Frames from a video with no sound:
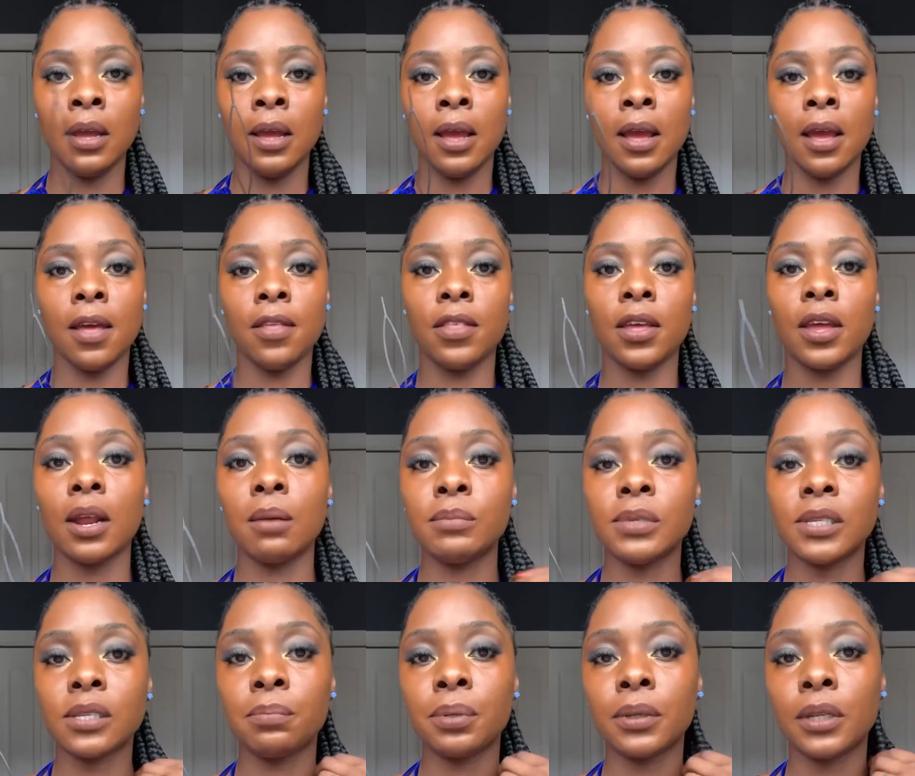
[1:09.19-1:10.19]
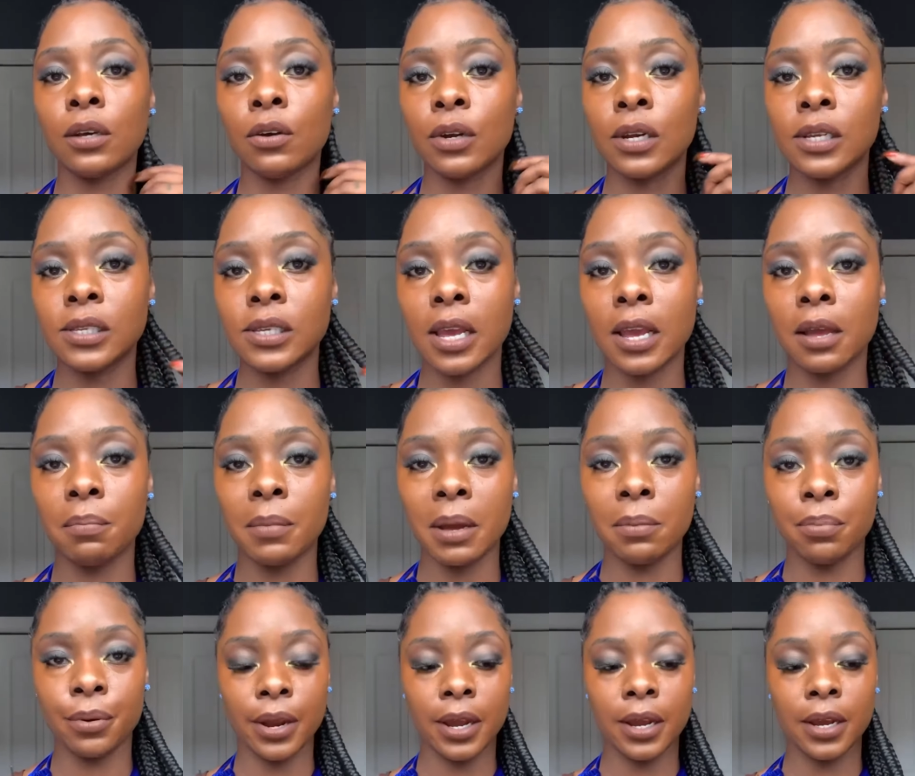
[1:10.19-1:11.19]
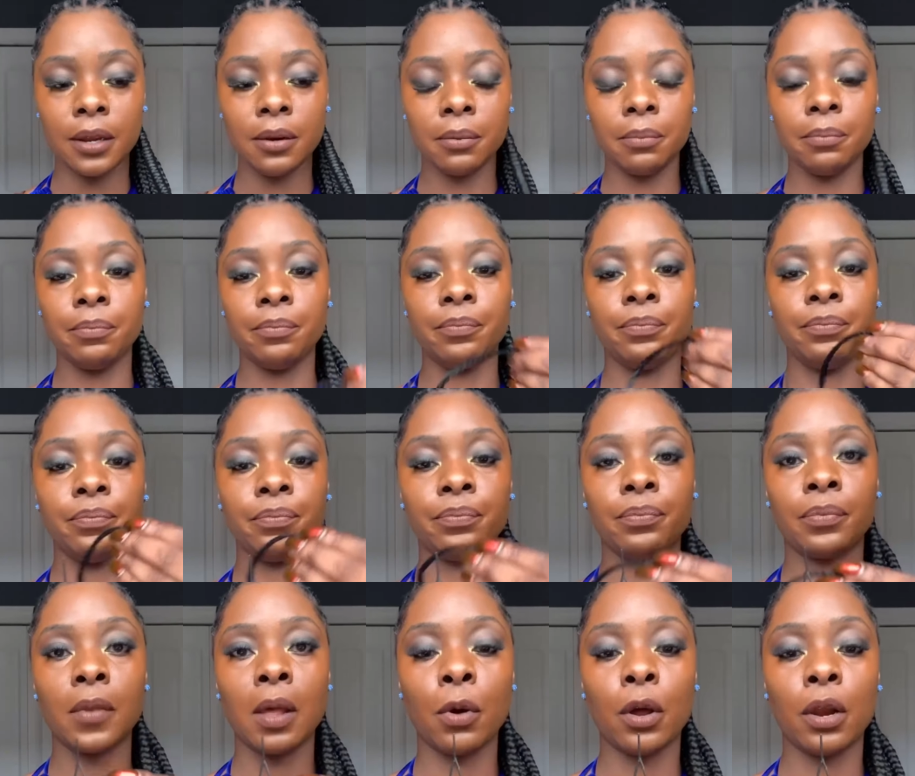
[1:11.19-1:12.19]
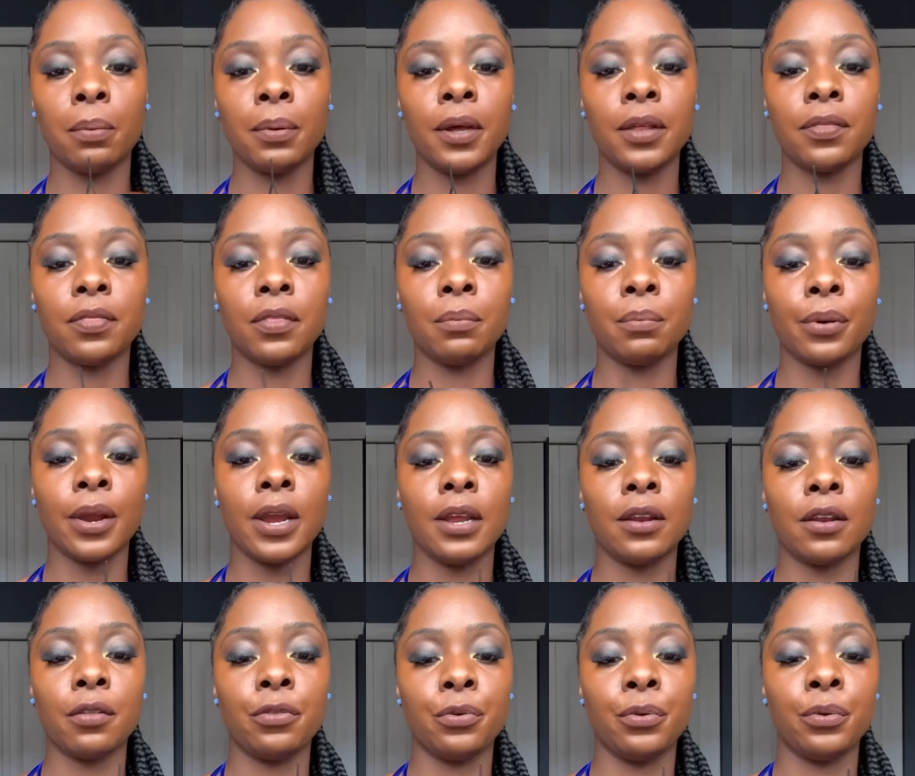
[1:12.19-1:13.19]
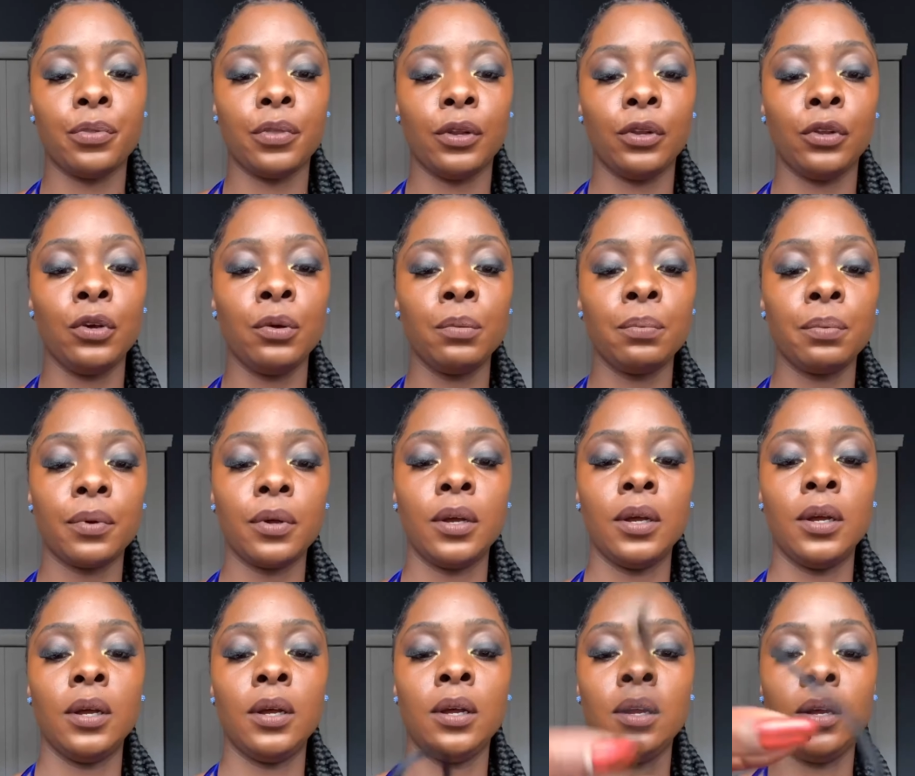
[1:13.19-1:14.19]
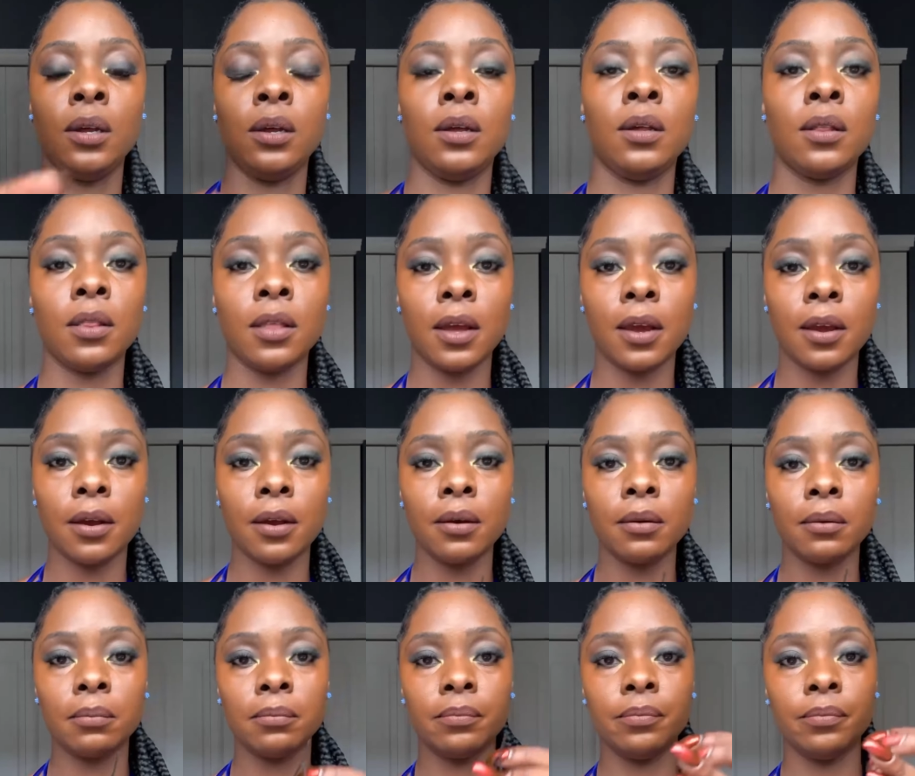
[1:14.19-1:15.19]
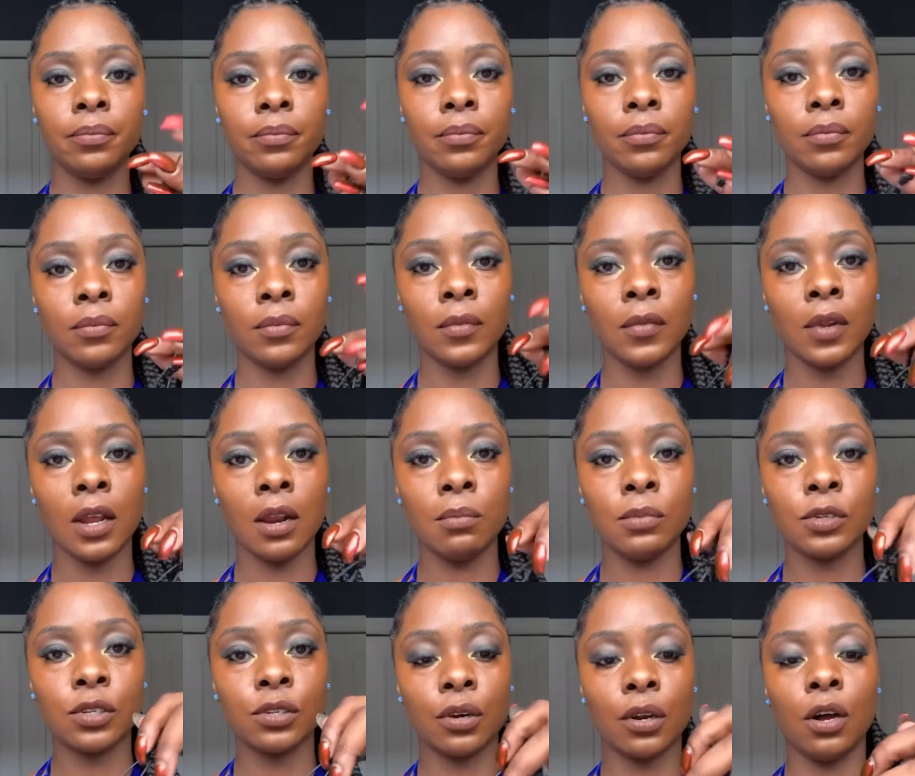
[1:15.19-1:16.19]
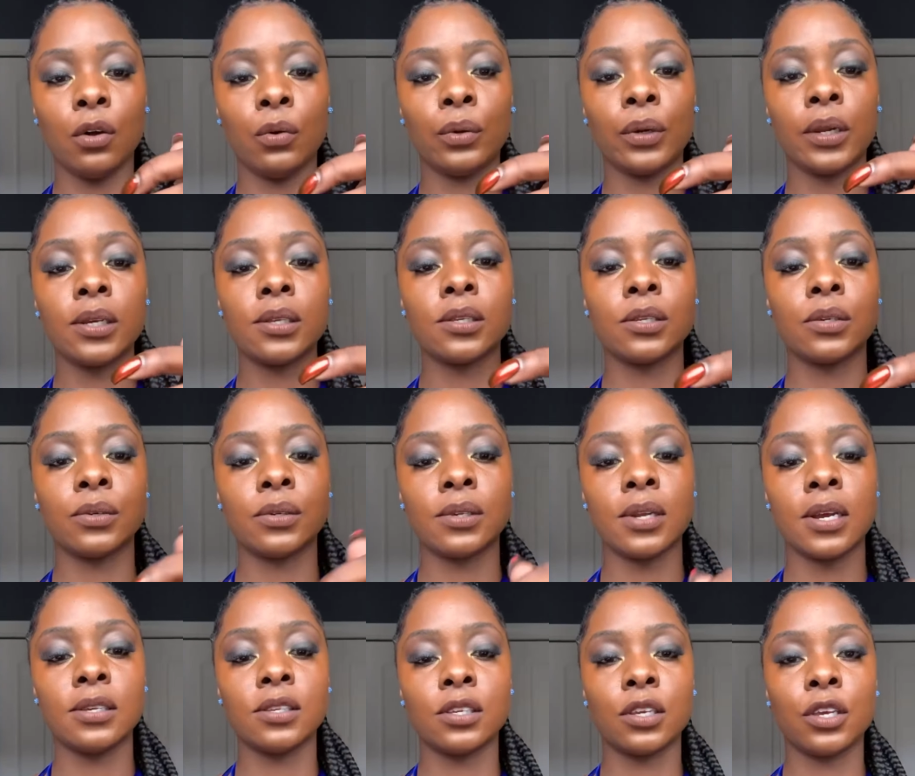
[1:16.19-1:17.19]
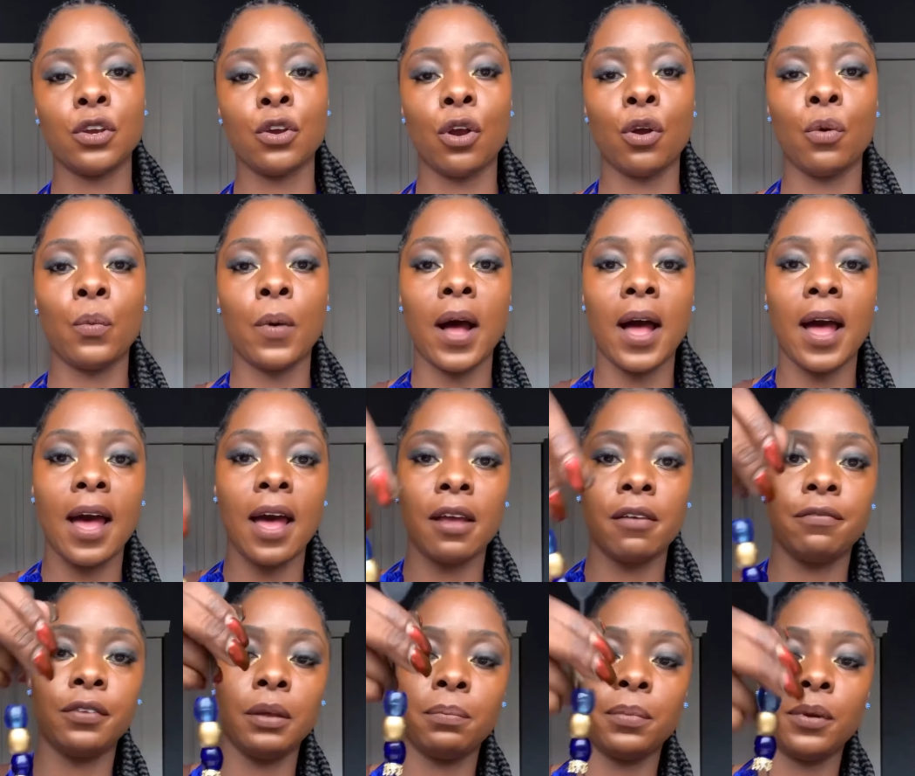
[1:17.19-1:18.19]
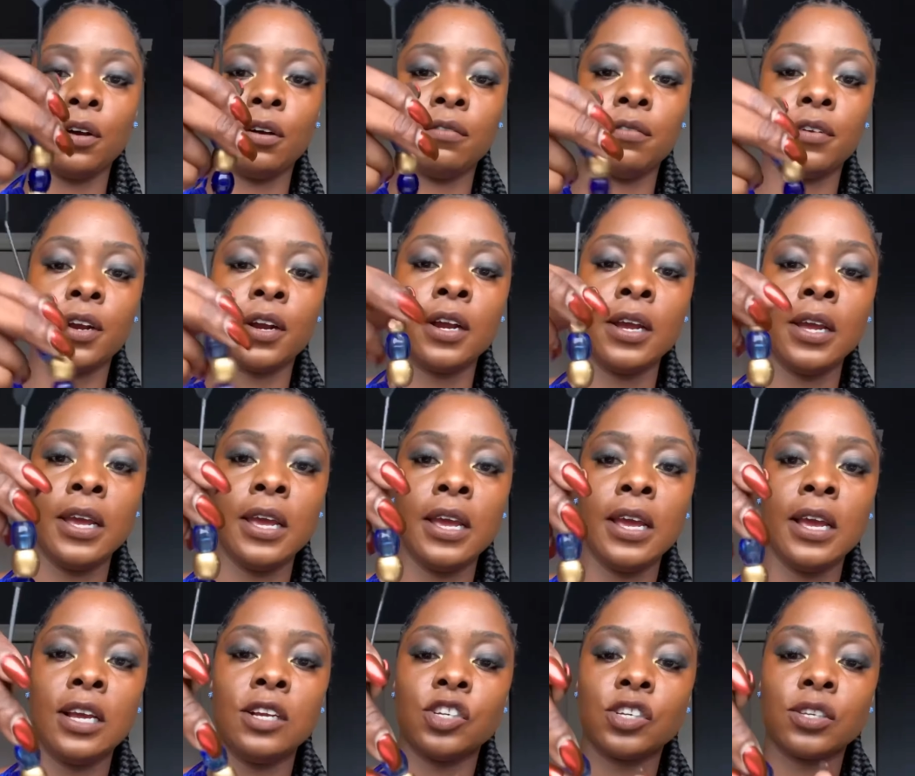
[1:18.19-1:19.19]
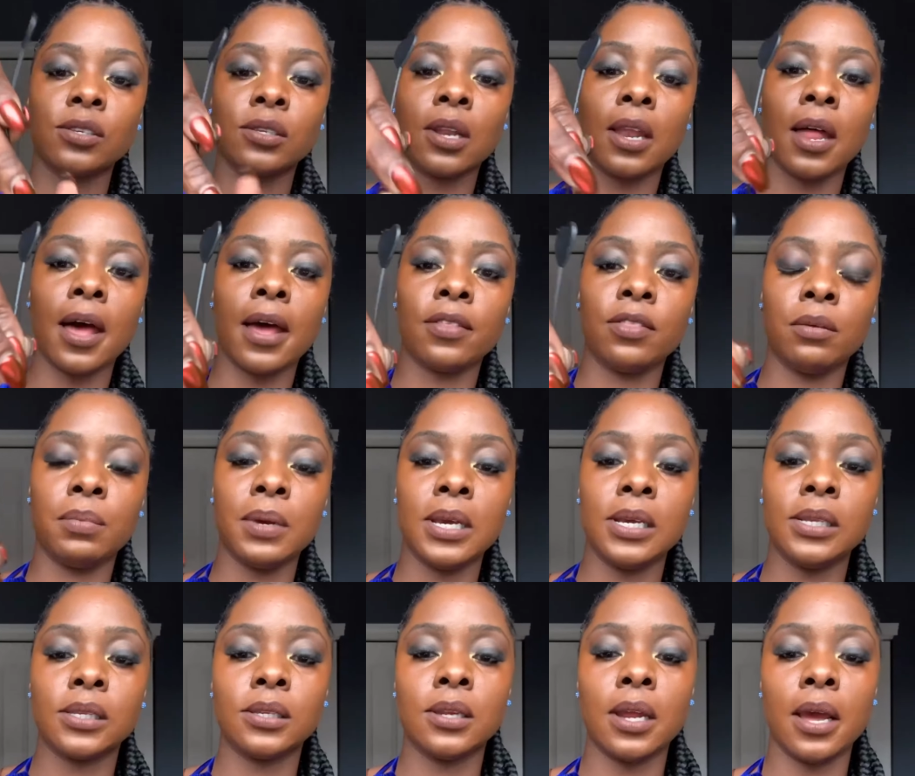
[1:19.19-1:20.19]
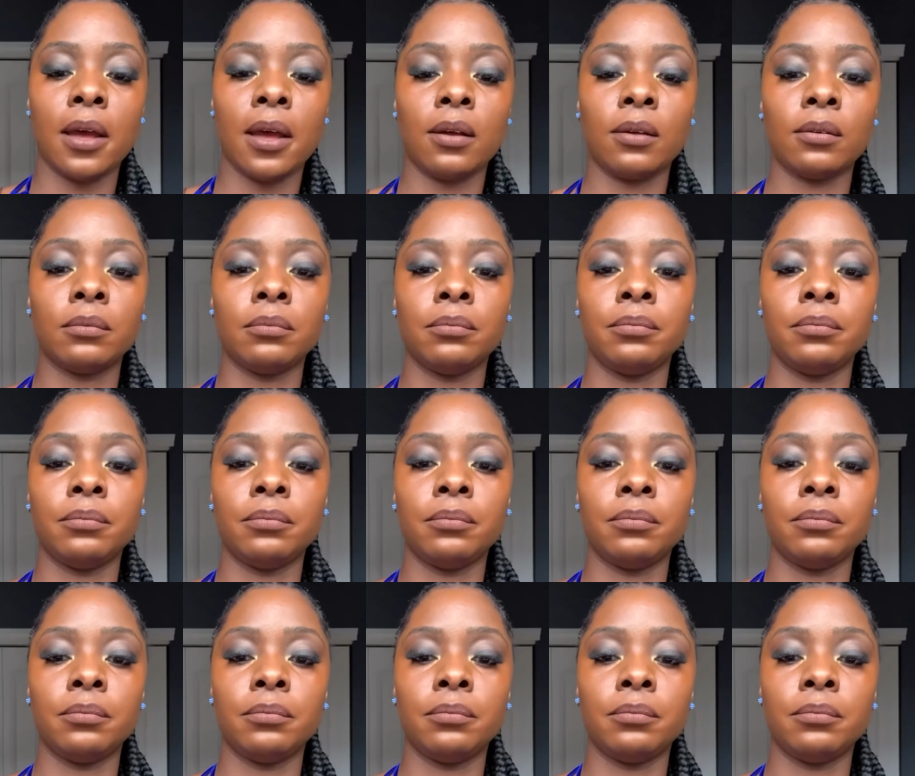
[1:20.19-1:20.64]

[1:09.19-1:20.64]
And then I'm simply going to take my braid. I'm going to put the braid through the loop there. I'm just going to hold it so it's nice secure while I flip it over and just slide the beads down